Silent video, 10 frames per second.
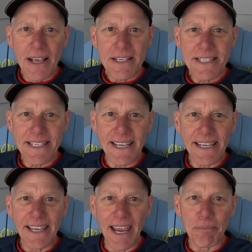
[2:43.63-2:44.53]

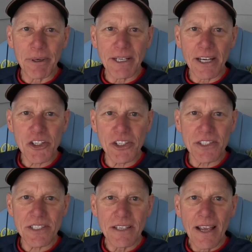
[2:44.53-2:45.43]
CK
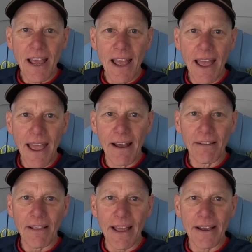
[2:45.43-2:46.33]
Productions,
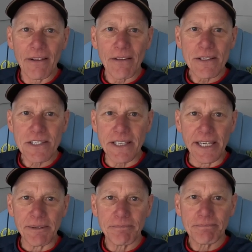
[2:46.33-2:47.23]

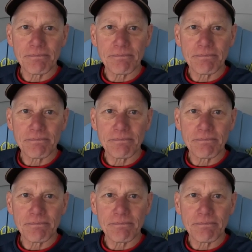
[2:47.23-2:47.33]
LLC.